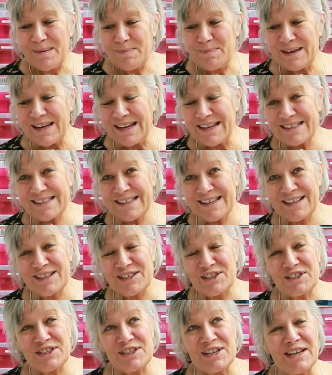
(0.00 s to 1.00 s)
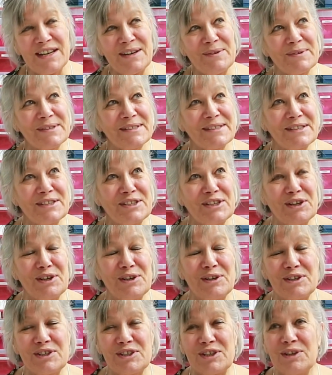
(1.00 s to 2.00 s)
Bless her, she
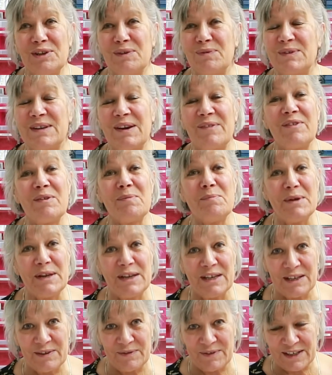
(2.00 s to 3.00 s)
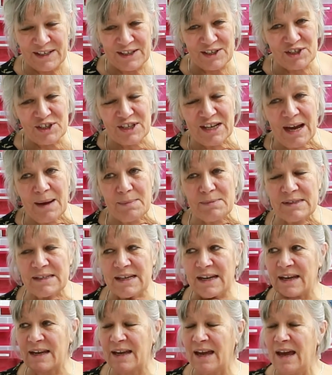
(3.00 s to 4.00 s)
loved every minute of it, and she kept
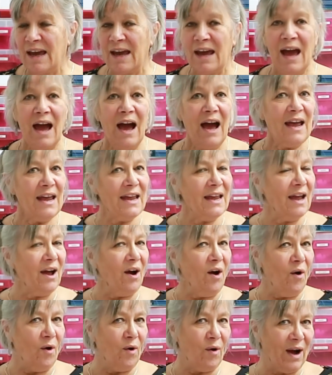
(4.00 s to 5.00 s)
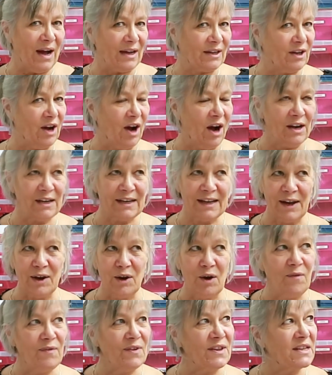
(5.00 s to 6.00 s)
saying, "Oh, I can't get
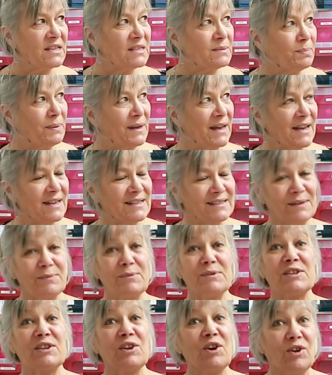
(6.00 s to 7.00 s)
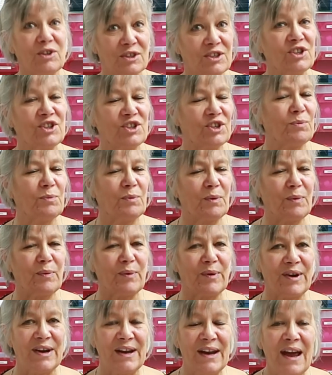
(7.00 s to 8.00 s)
over this place." It was a cottage that we
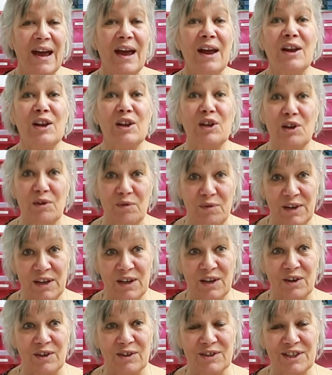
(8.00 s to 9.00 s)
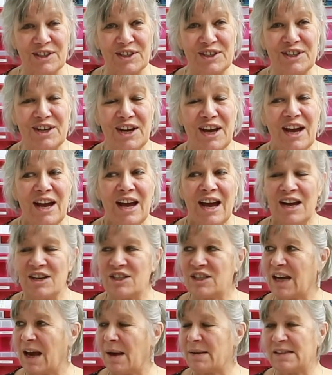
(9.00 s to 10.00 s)
were in, lovely cottage,
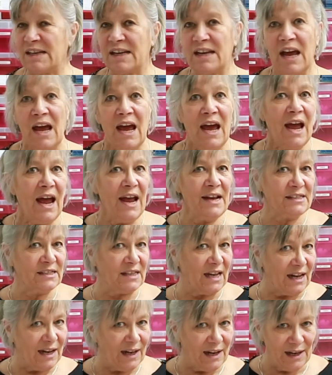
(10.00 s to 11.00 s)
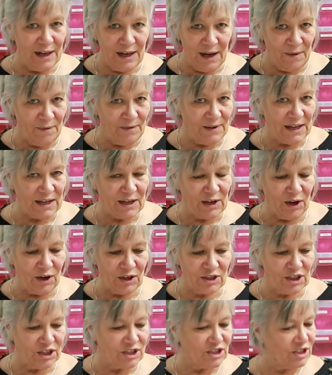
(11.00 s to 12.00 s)
and she kept saying, "It's a lovely
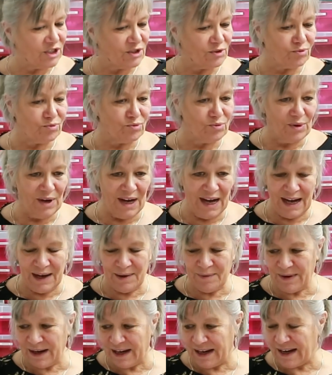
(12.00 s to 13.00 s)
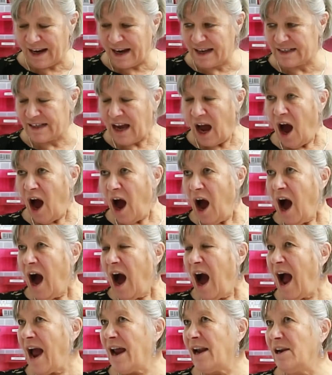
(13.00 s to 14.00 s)
cottage, it's really, really nice.
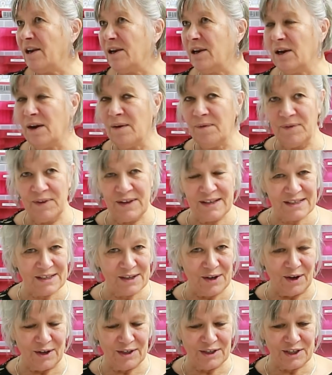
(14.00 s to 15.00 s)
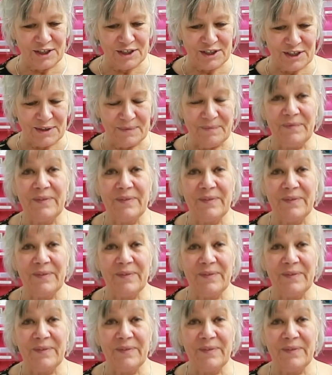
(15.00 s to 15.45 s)
Oh, I love this cottage."